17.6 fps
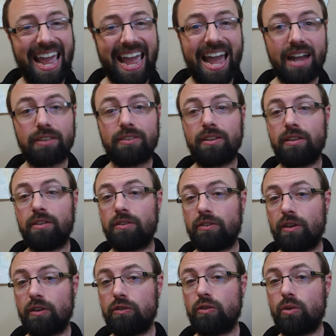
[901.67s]
act in
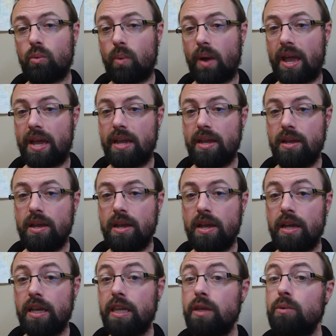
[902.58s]
such a way,
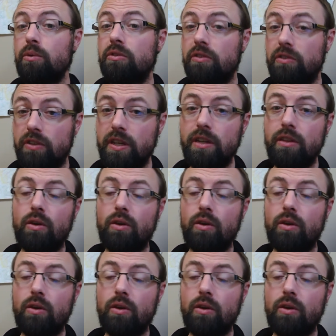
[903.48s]
you see